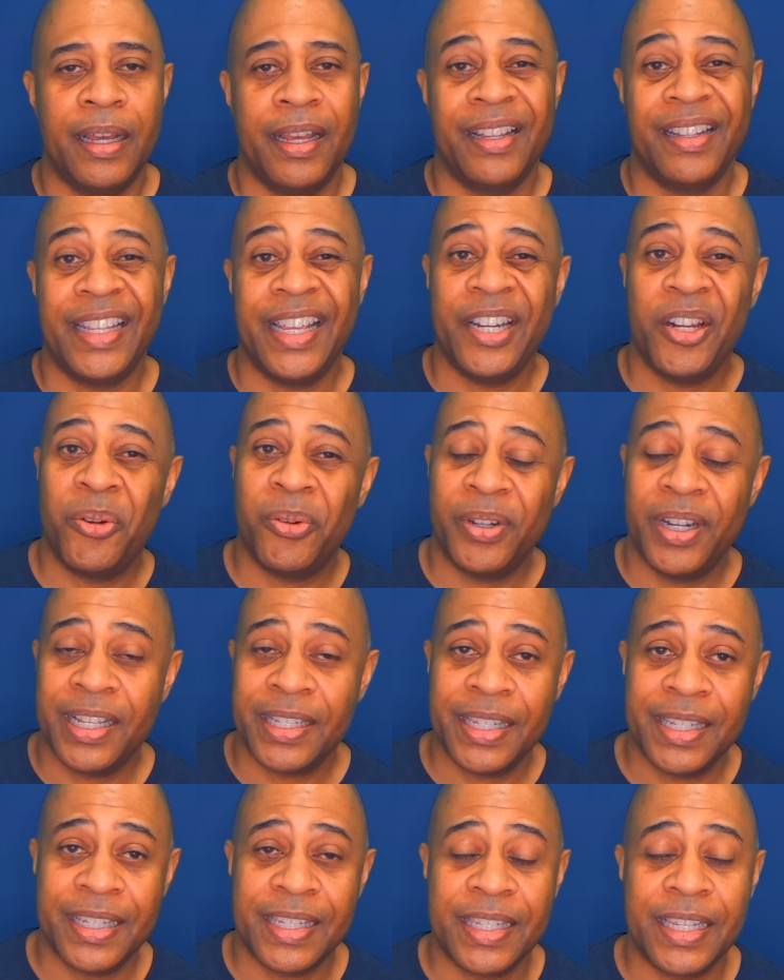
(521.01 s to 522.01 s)
They don't
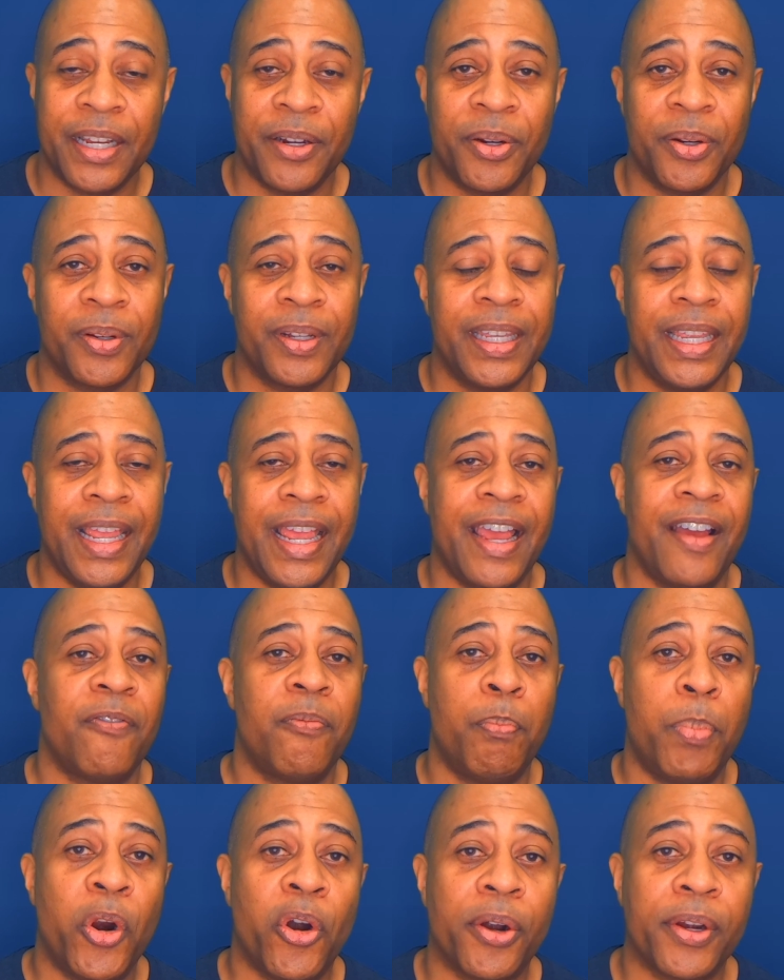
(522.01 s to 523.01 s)
necessarily have
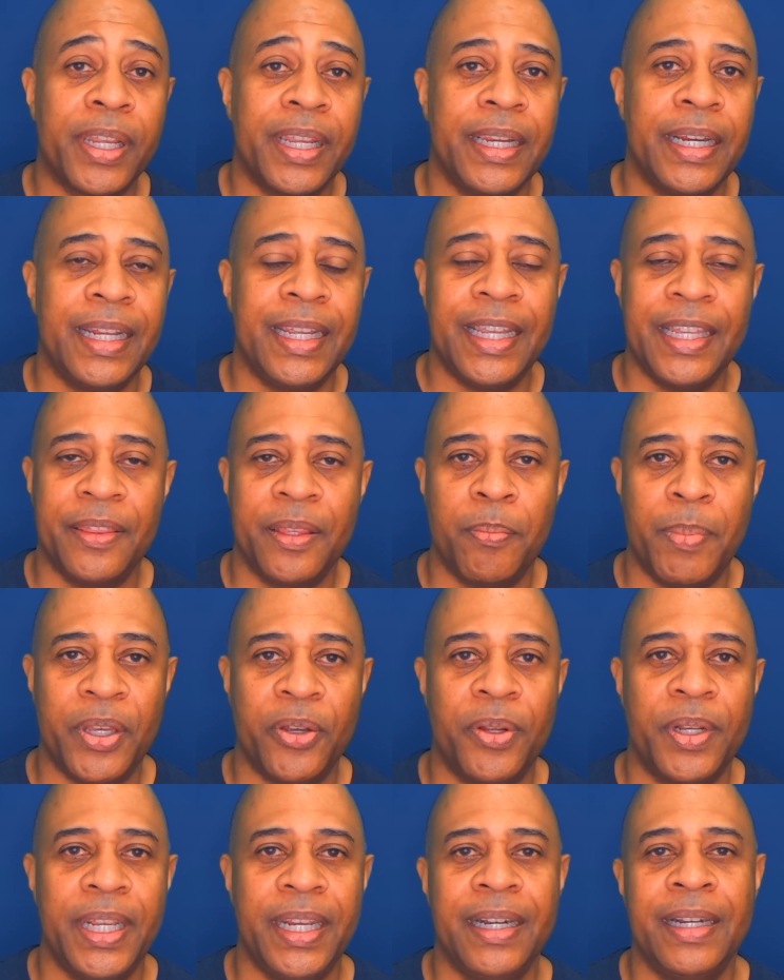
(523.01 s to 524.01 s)
parking in the
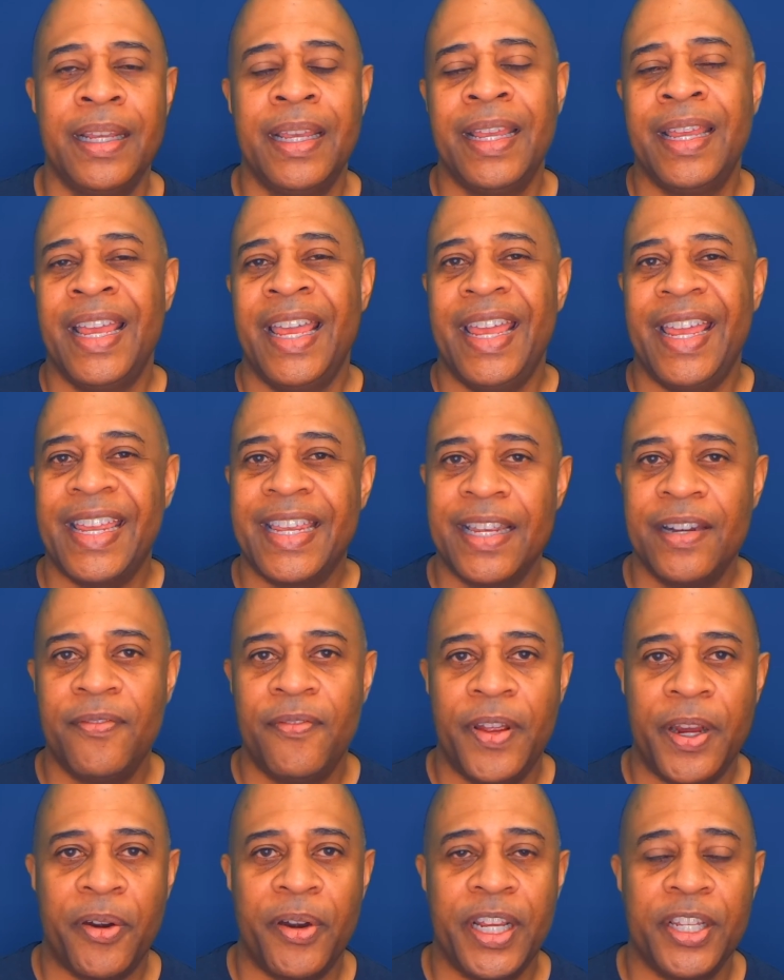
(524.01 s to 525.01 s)
building. It can
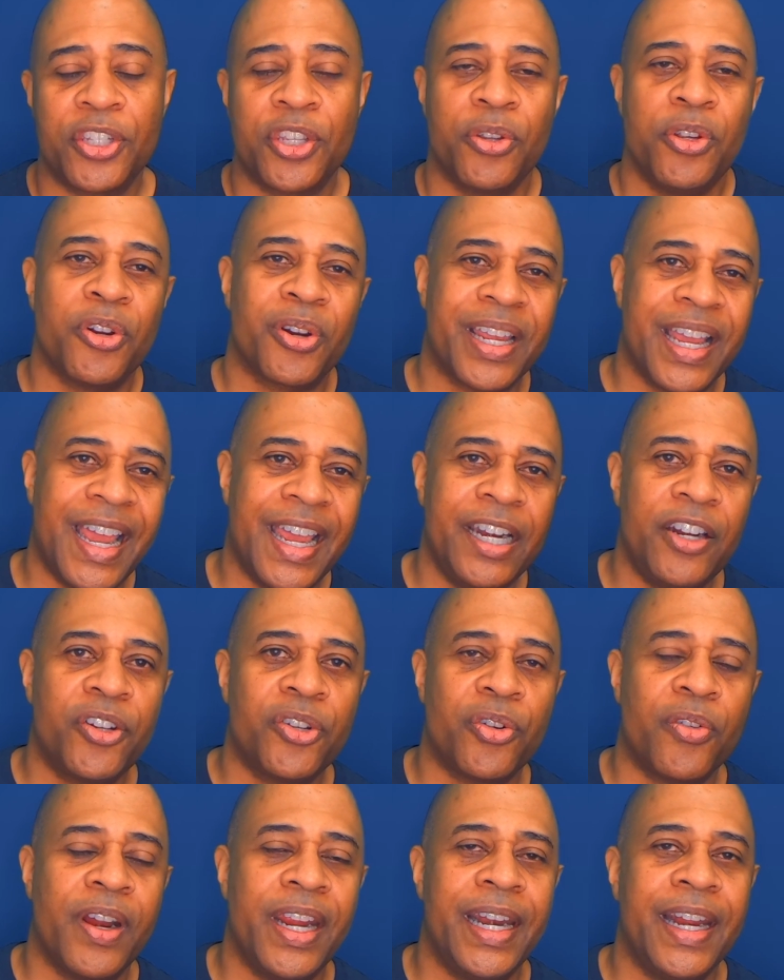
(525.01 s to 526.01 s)
vary. So you're kind of
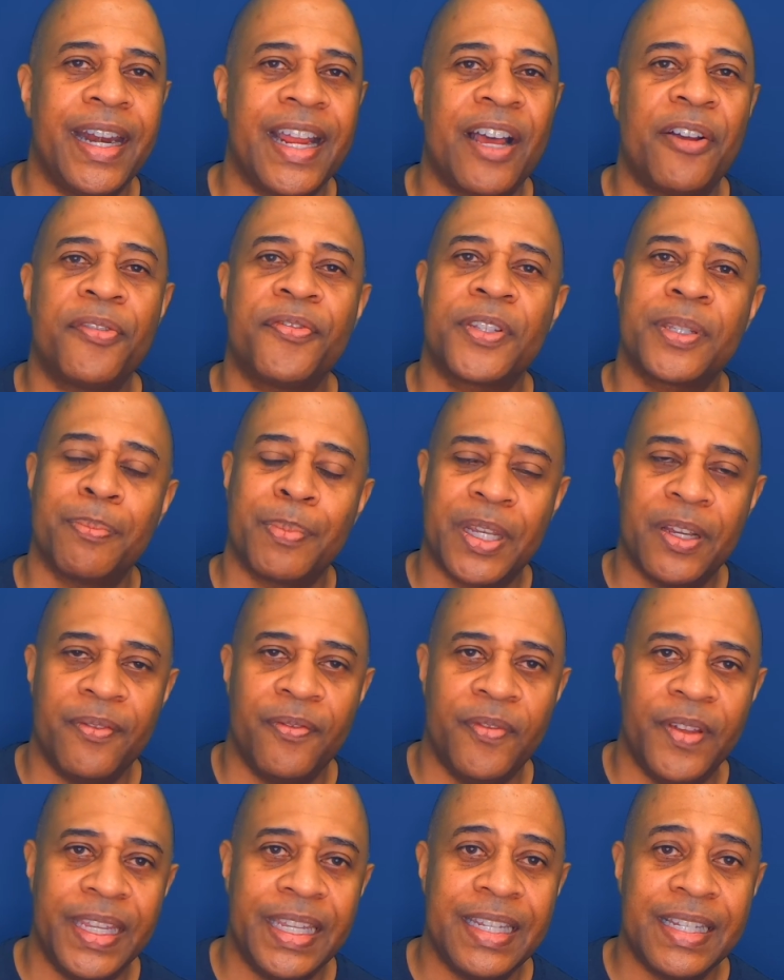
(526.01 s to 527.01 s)
trading off some
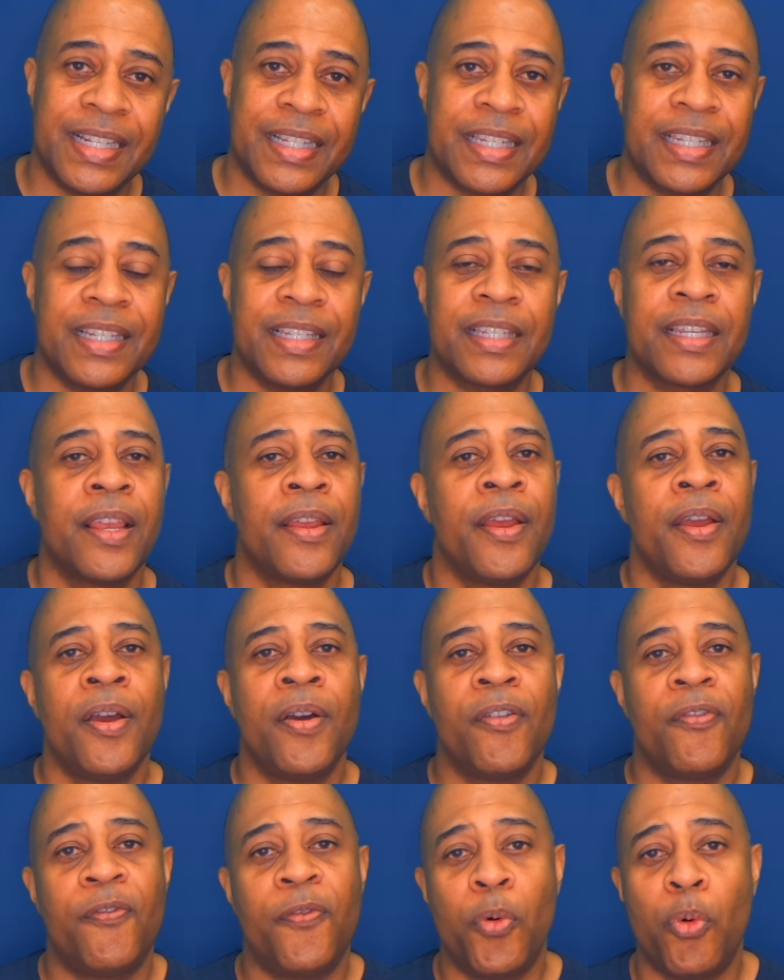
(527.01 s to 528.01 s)
conveniences
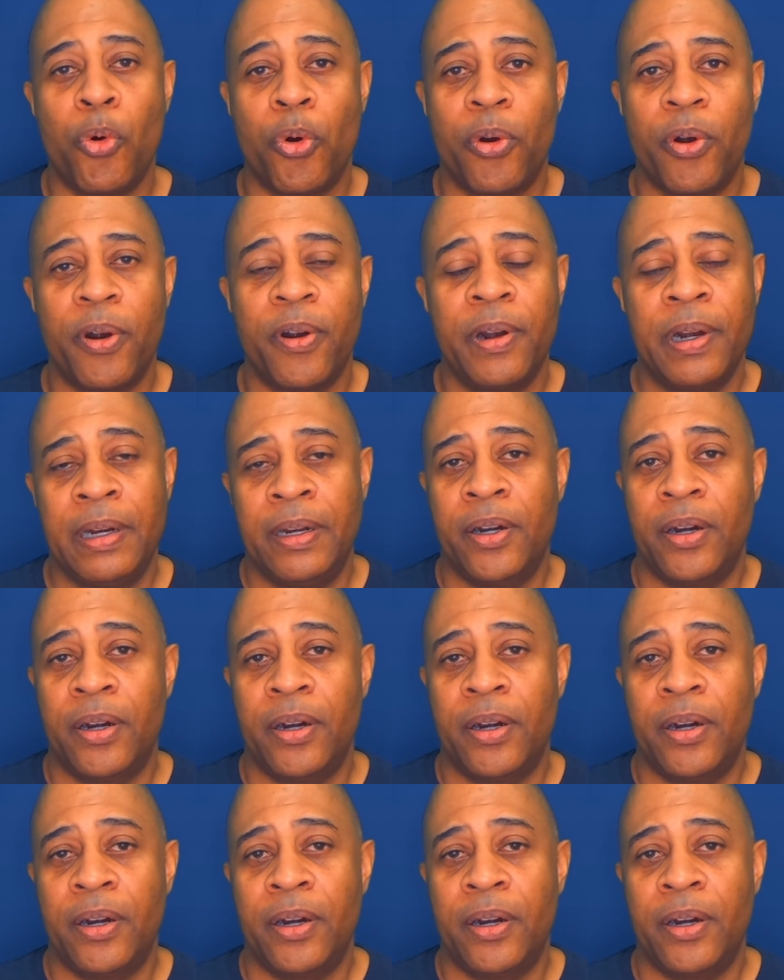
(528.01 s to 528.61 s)
for